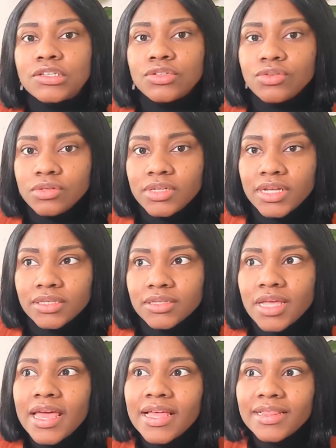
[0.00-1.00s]
student,
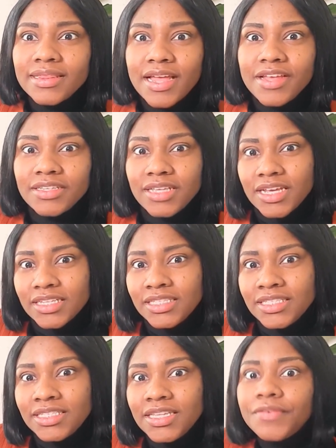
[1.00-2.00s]
there is
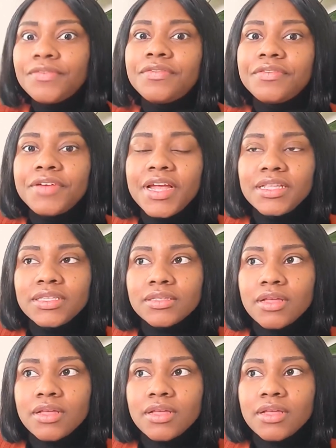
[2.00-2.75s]
a different